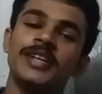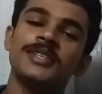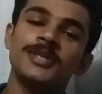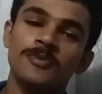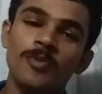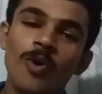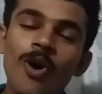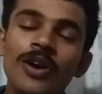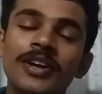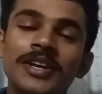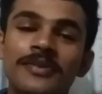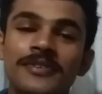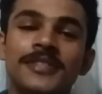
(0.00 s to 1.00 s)
There is a small
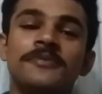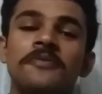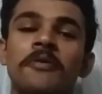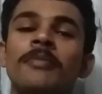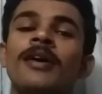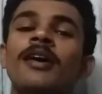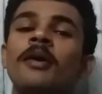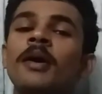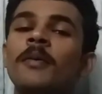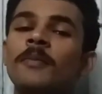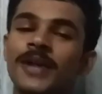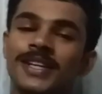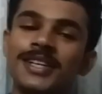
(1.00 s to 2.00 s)
request from
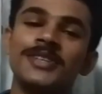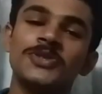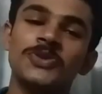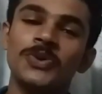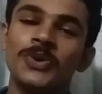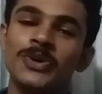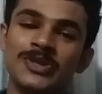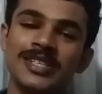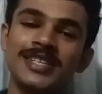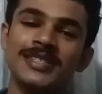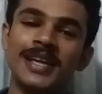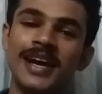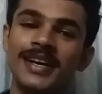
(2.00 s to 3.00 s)
Pradhan Studios
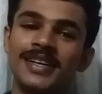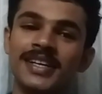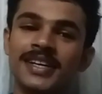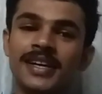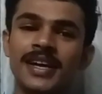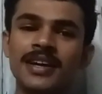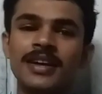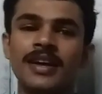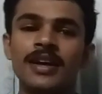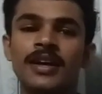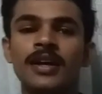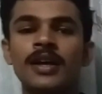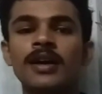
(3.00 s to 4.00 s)
is that
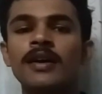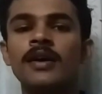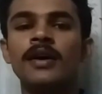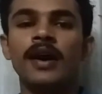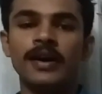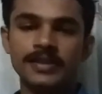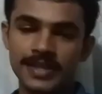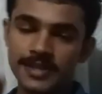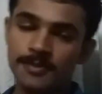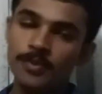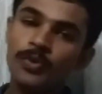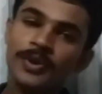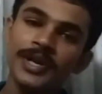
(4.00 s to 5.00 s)
this
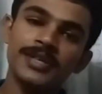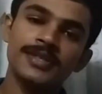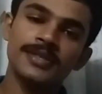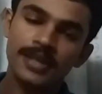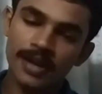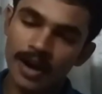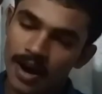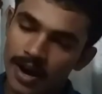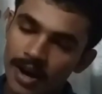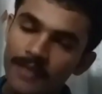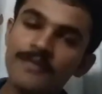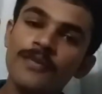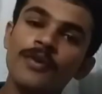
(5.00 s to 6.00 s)
movie is
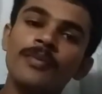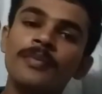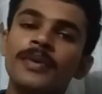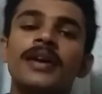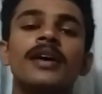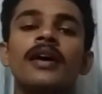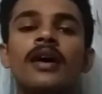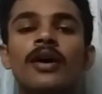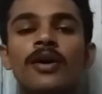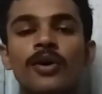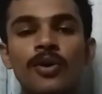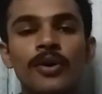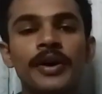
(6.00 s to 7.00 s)
confirmed
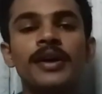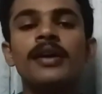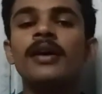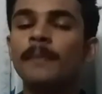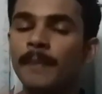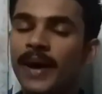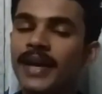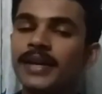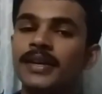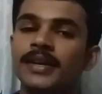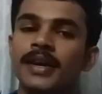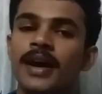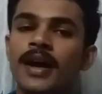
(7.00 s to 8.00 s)
going Pan
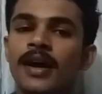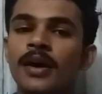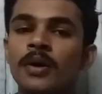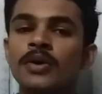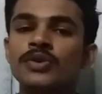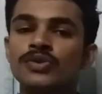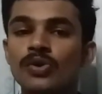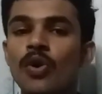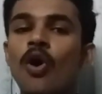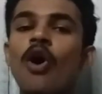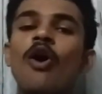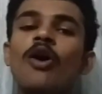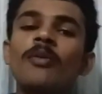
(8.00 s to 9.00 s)
India. So
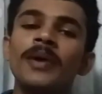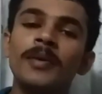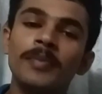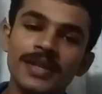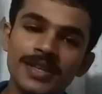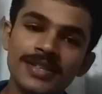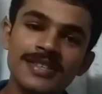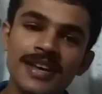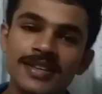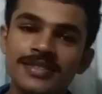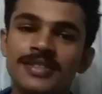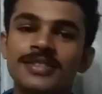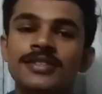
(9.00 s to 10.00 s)
all my brothers
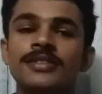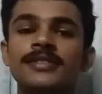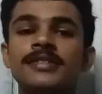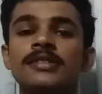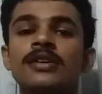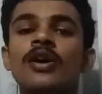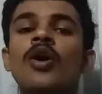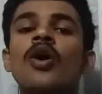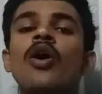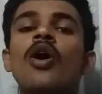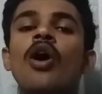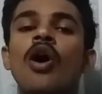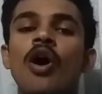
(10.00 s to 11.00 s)
and sisters
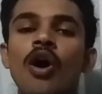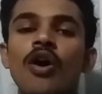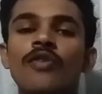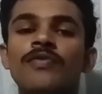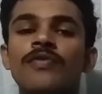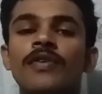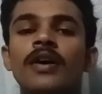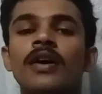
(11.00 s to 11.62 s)
of